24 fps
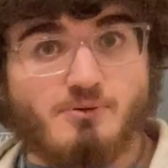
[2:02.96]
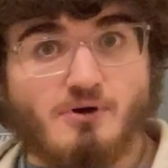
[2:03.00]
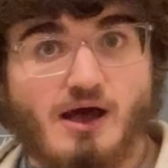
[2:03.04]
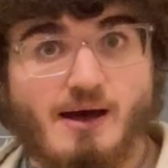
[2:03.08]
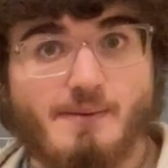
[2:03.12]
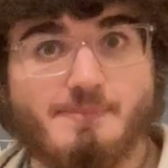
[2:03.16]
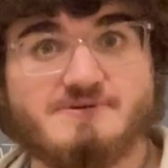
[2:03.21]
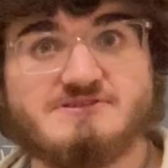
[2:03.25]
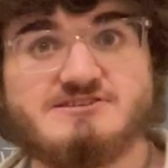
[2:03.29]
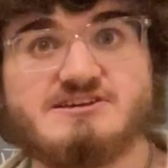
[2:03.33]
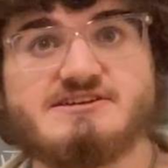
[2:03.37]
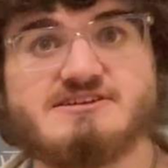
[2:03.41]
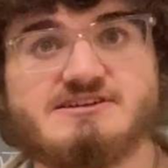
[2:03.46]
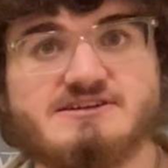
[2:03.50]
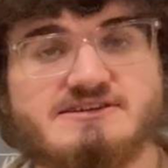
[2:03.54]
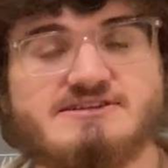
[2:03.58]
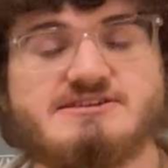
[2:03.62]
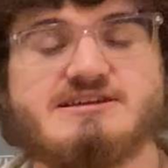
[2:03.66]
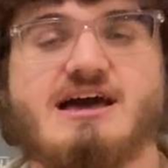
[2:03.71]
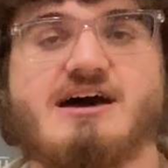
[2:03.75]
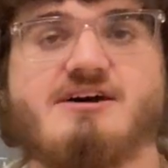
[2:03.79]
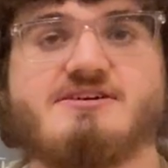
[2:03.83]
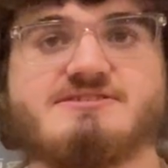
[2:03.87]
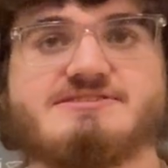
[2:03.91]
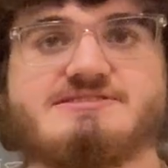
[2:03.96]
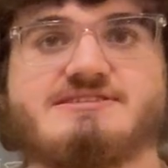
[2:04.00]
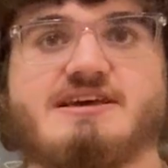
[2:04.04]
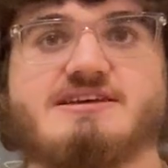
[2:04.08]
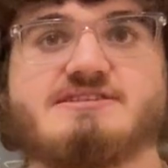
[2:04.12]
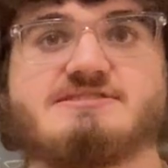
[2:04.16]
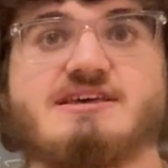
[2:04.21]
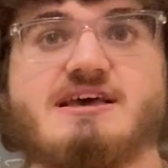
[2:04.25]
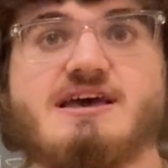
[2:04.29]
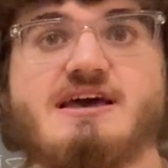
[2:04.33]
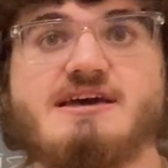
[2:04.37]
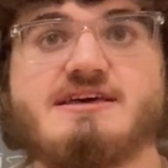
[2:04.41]
proposition tells
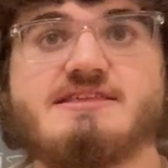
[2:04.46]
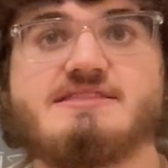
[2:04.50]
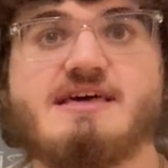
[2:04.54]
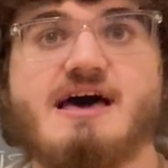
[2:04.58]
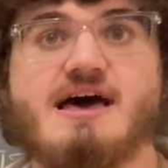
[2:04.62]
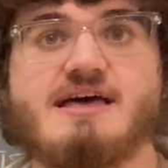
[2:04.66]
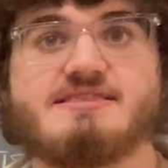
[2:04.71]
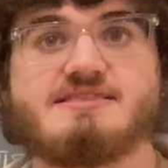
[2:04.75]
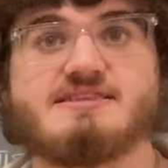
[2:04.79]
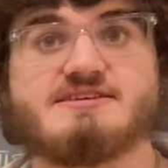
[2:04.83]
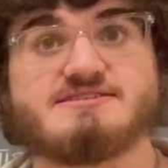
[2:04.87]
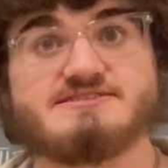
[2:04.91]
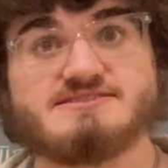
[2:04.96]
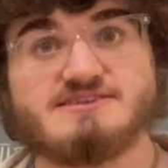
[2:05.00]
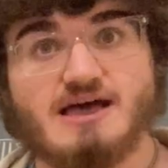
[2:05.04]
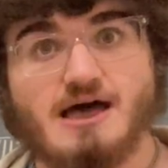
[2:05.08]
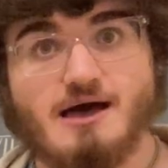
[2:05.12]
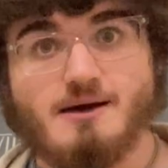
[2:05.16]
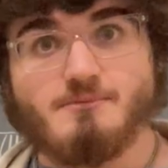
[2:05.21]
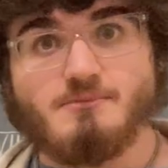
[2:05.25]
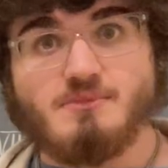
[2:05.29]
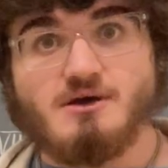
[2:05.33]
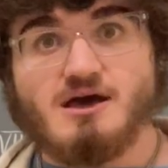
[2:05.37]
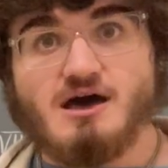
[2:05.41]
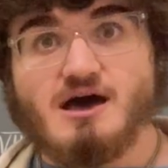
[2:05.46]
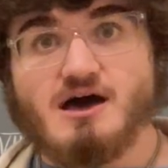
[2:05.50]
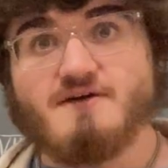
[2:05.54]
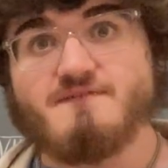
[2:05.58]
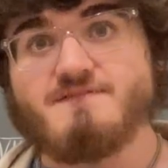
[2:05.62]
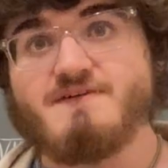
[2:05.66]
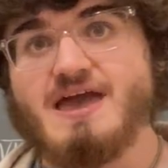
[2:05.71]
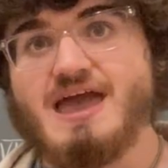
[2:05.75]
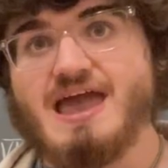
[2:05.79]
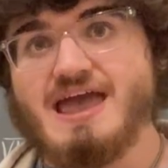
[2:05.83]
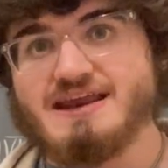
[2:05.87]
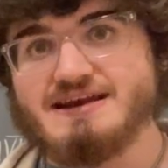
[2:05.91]
us that the sum
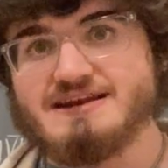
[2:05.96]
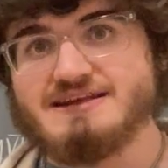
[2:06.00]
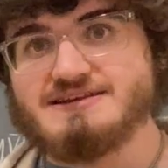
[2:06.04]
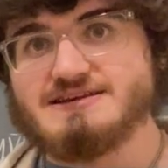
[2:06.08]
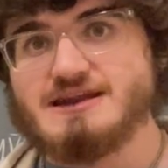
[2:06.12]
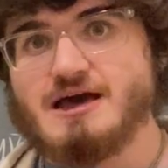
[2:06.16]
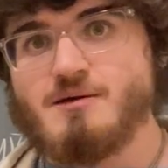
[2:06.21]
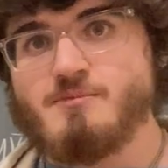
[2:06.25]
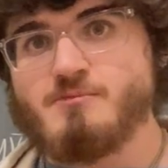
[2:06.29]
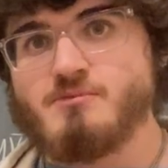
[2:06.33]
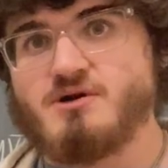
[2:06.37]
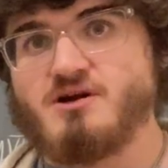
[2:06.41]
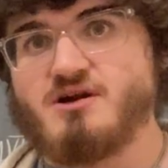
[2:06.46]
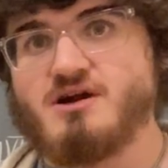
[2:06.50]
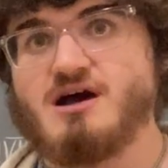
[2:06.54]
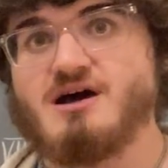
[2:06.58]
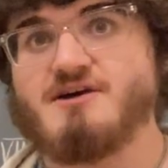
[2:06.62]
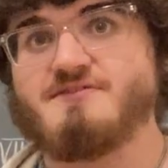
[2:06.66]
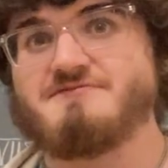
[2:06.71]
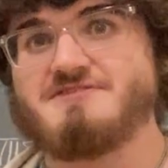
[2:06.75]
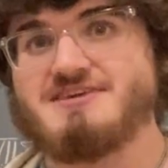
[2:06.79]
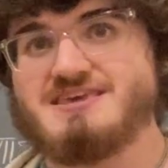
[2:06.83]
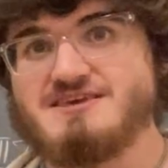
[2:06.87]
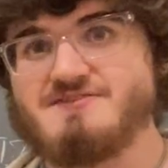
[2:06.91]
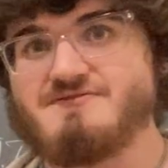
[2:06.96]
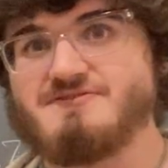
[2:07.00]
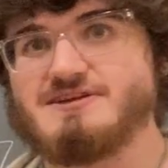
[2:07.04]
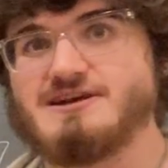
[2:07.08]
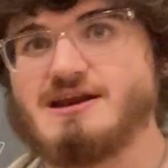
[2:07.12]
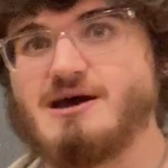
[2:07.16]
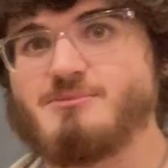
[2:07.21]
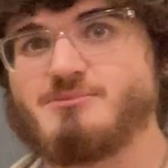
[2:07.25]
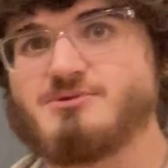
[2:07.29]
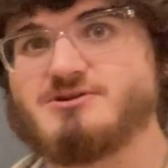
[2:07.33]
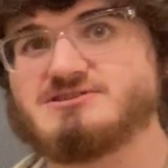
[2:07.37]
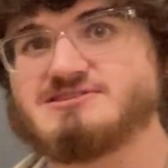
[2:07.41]
of any number of even
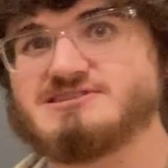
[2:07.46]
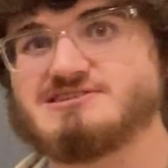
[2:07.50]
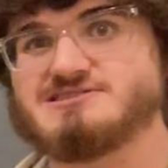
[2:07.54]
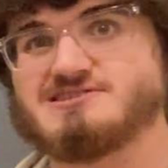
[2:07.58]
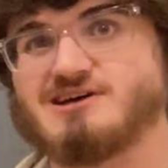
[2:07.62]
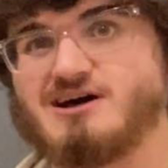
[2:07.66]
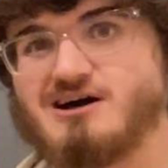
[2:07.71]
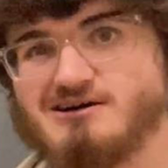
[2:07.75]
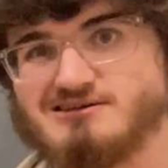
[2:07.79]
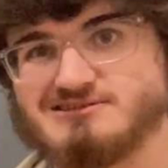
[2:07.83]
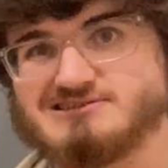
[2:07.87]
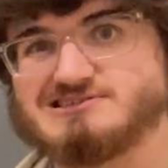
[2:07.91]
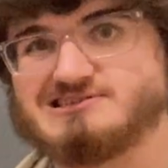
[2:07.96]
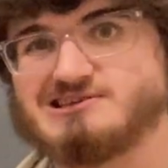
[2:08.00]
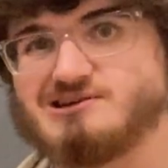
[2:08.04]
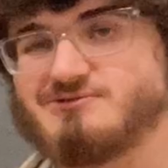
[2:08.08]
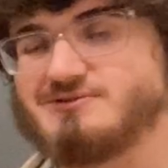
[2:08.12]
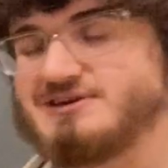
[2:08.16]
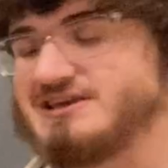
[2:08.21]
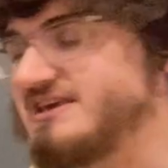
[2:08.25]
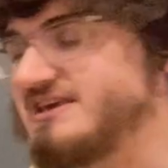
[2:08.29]
numbers is also